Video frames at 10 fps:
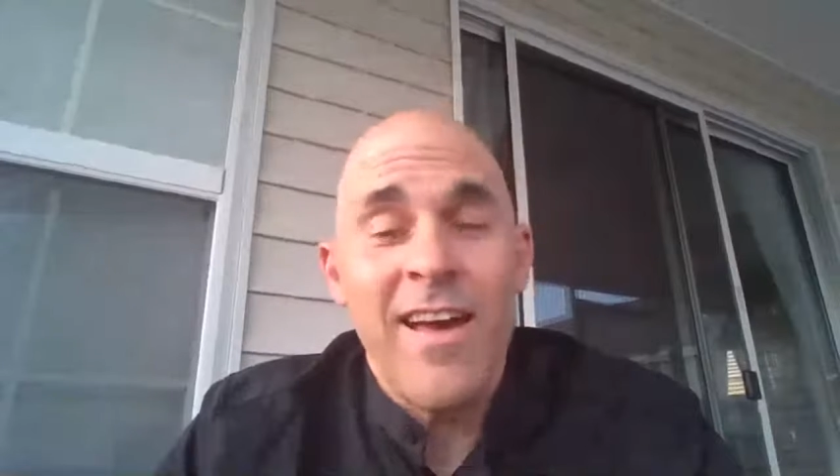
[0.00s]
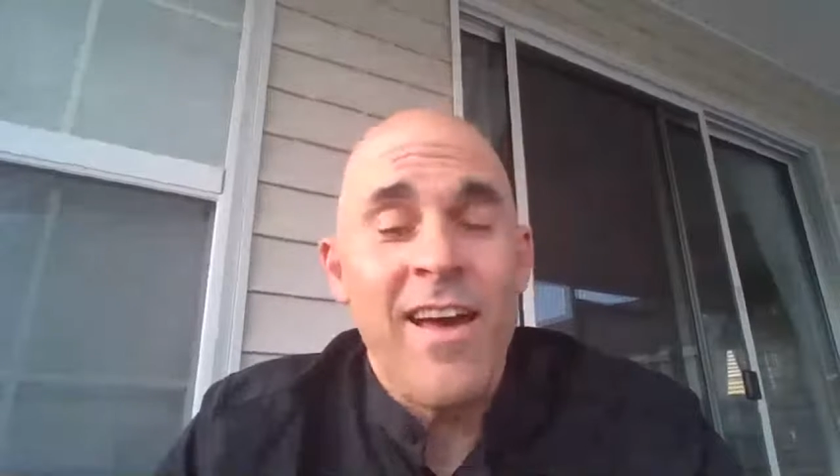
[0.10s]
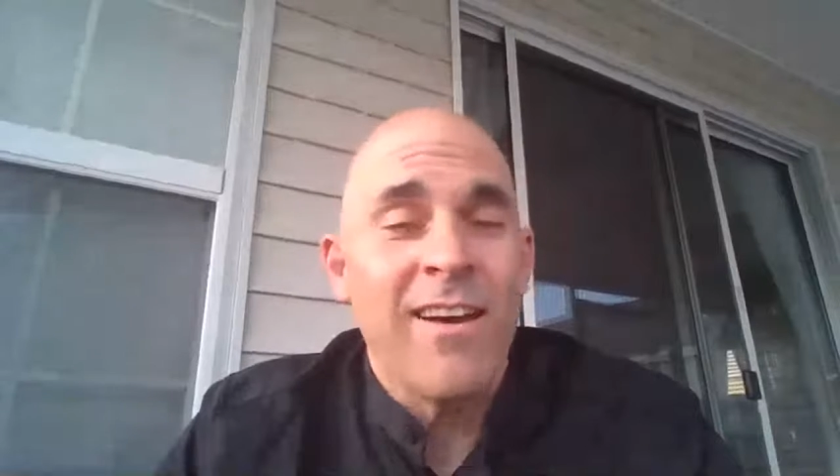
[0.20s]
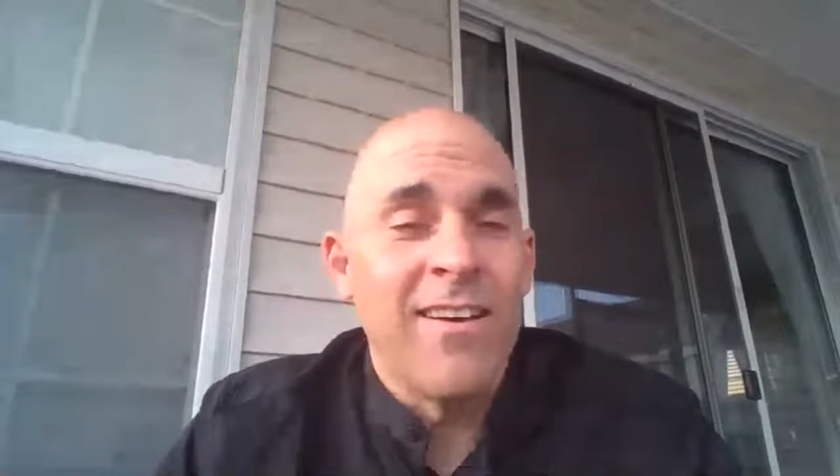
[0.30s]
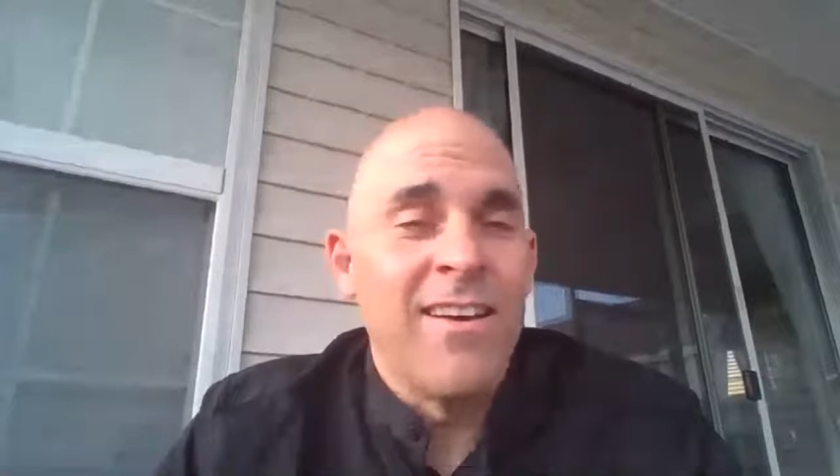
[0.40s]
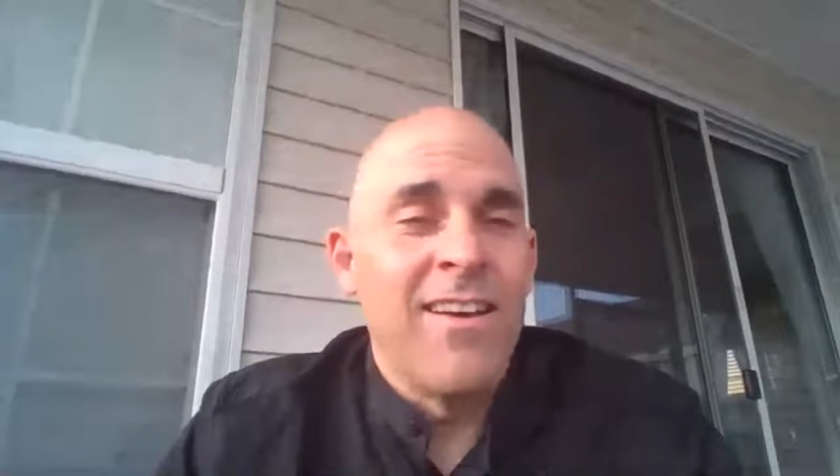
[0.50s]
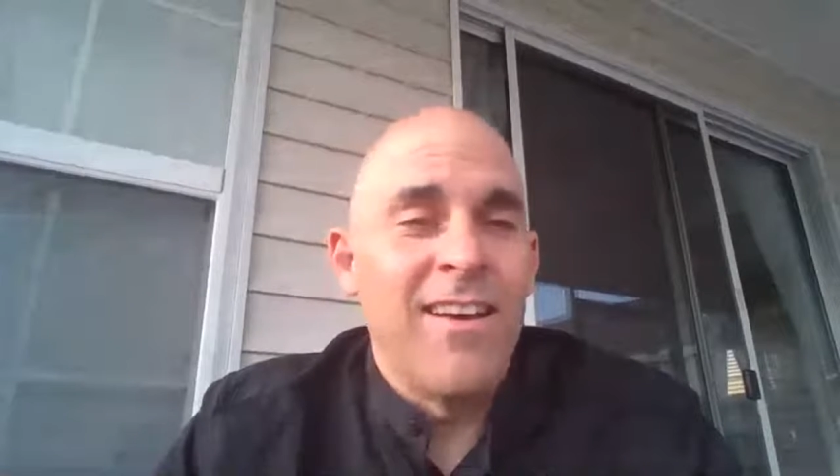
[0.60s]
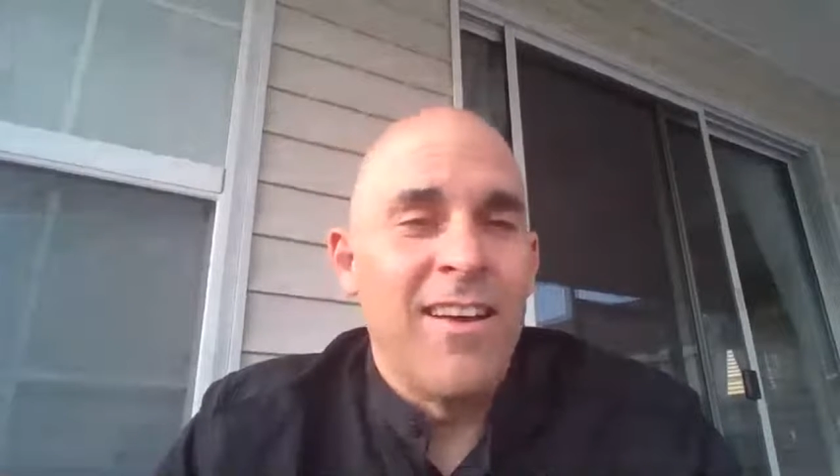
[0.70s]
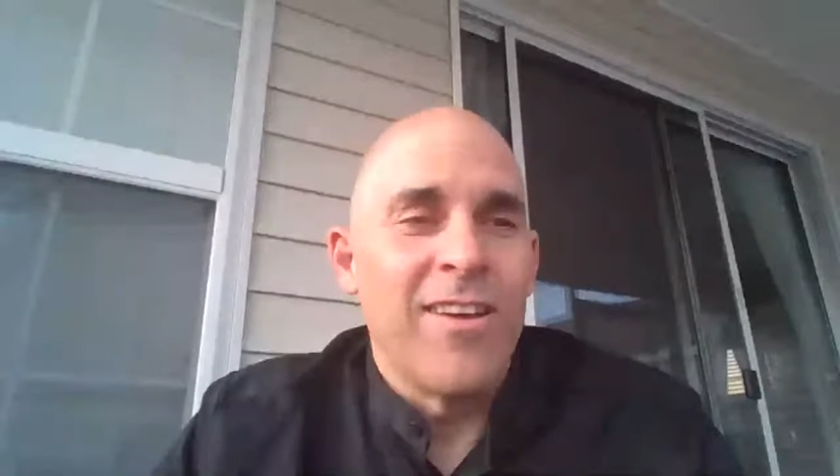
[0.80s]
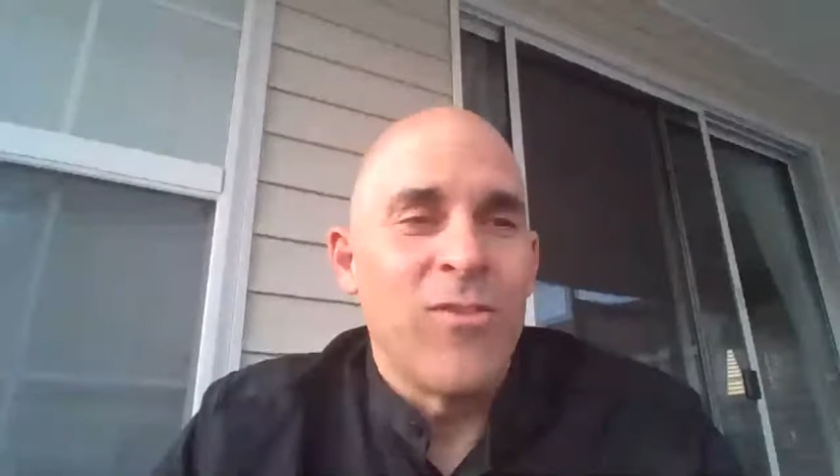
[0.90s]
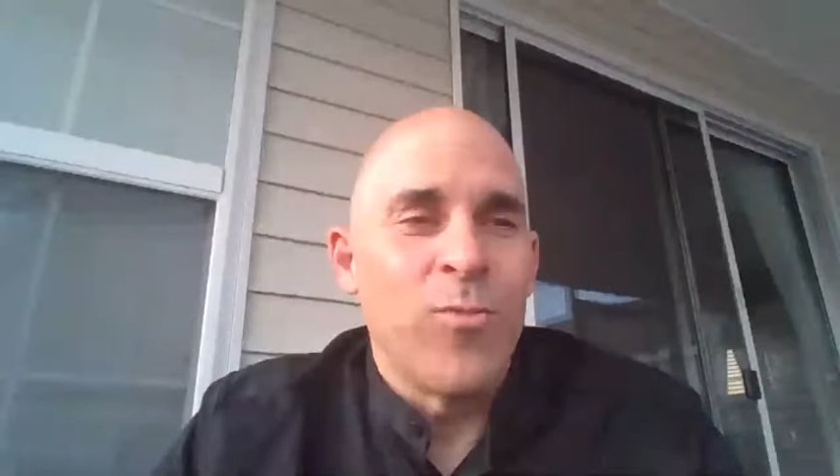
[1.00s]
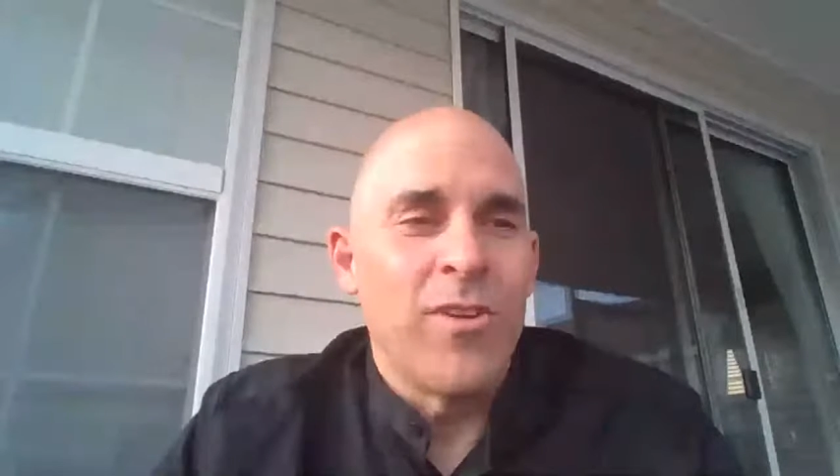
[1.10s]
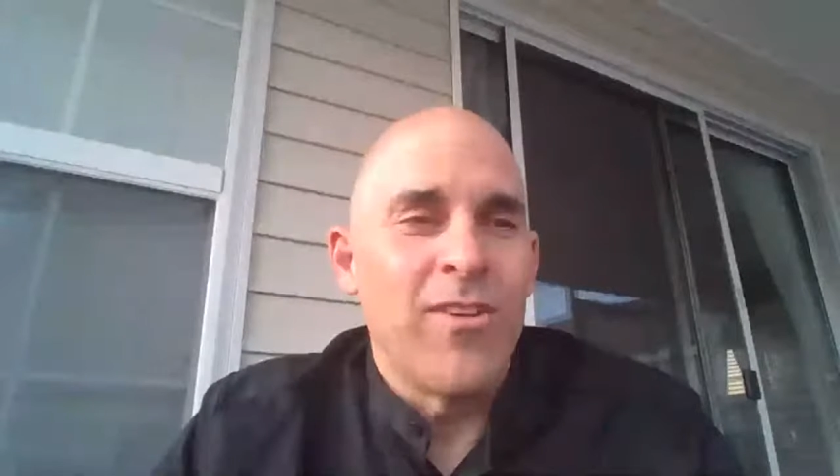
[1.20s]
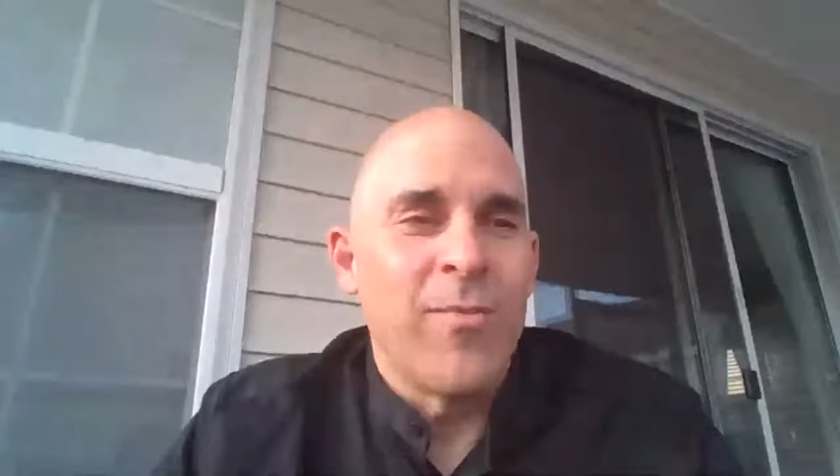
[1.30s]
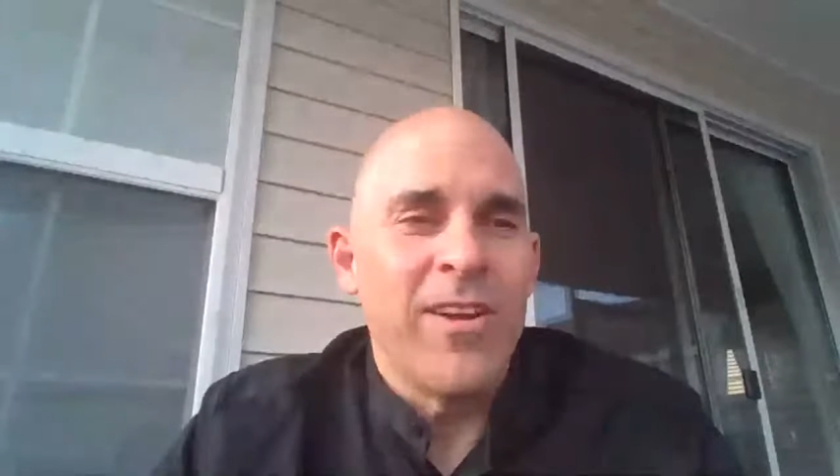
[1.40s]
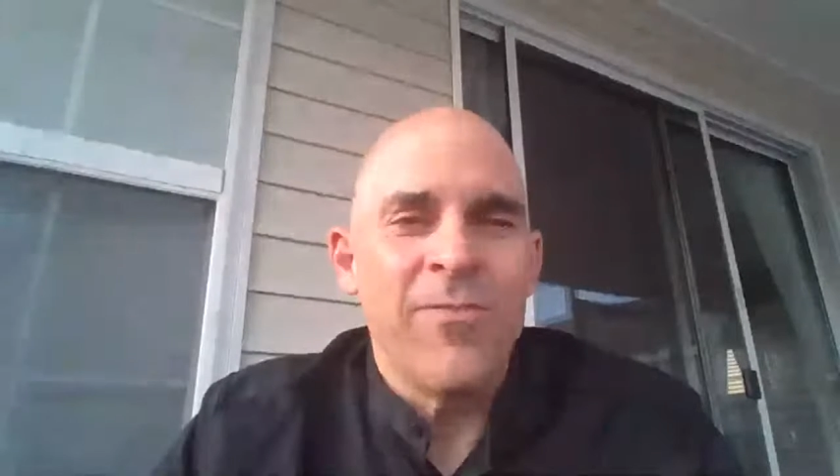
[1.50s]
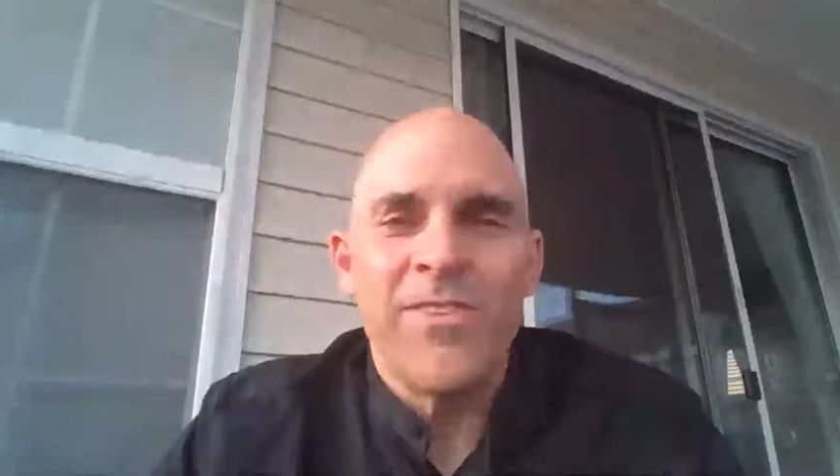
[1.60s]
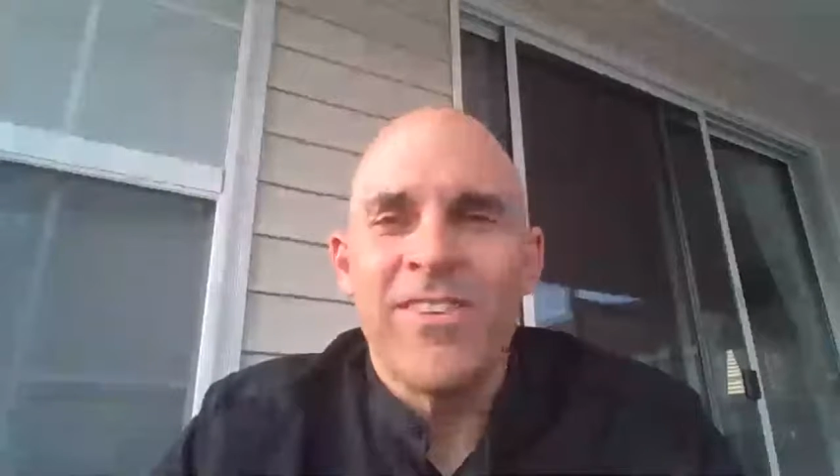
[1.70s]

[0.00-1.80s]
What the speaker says: And I'm like, yeah, it's one